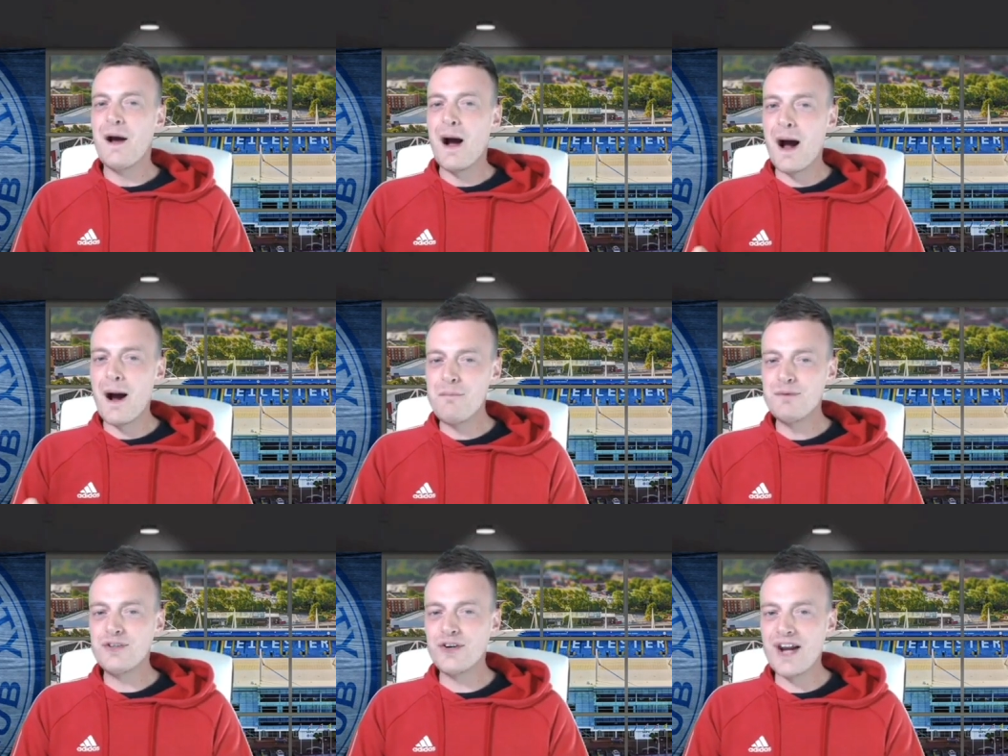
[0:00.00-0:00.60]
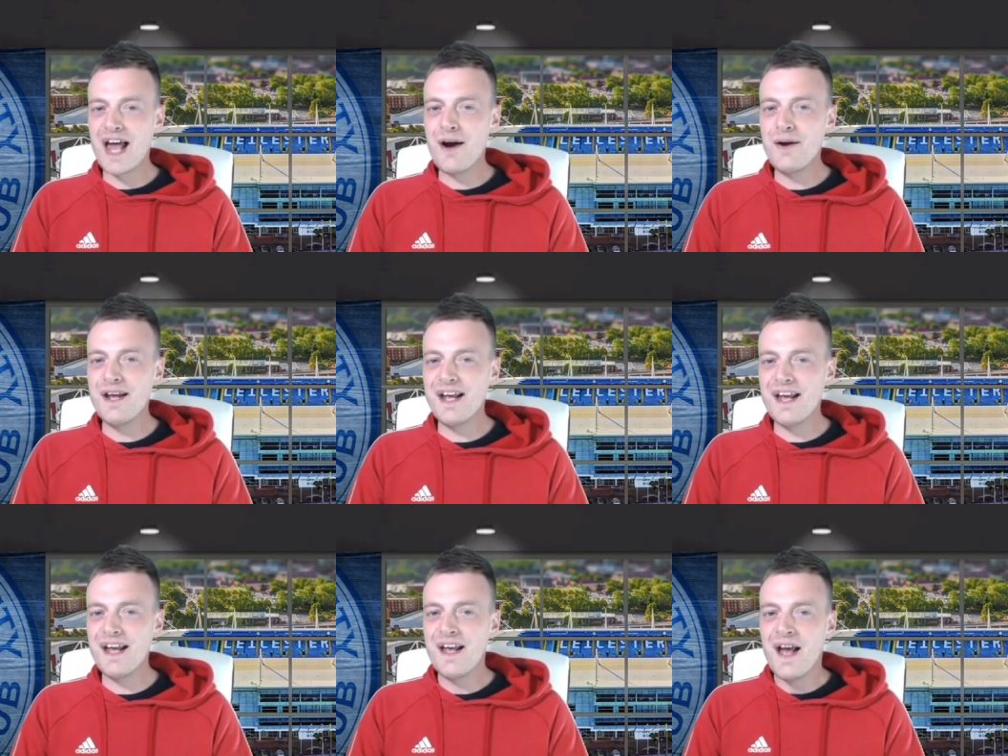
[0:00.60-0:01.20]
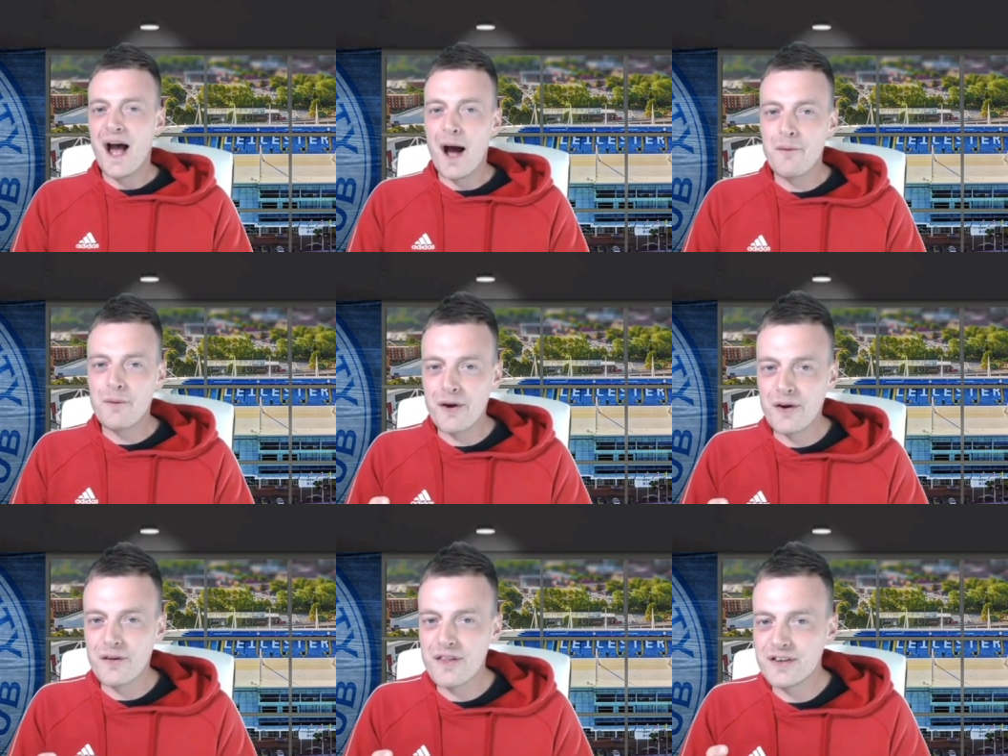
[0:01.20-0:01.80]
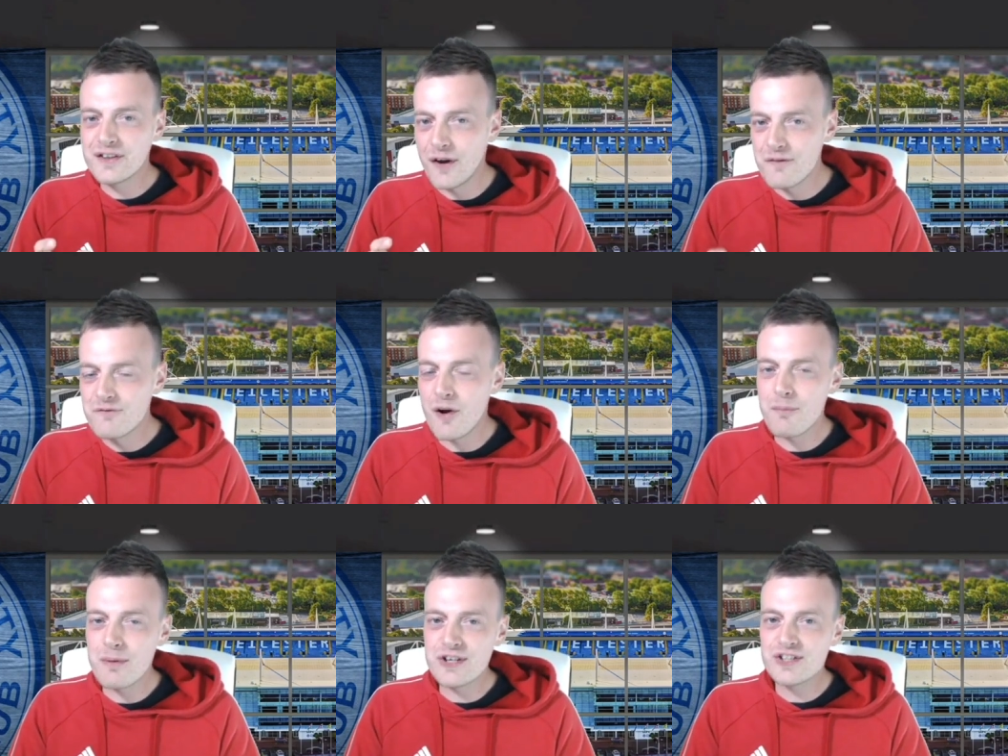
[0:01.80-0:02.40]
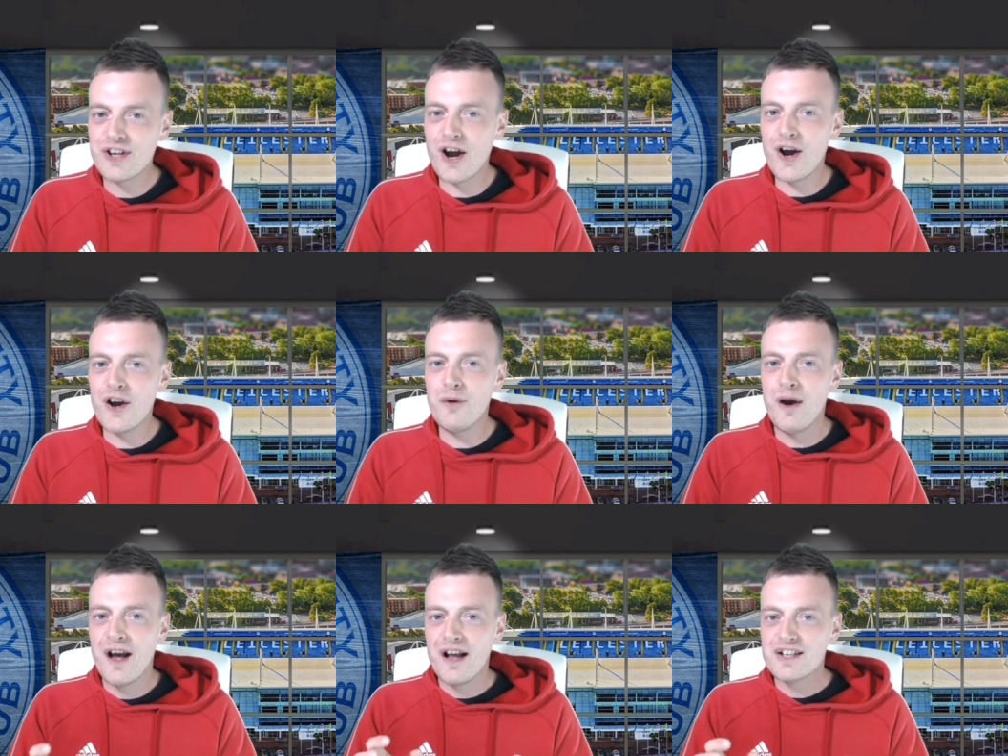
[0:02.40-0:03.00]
I'm done out here. I'm going on the Don Robbie show.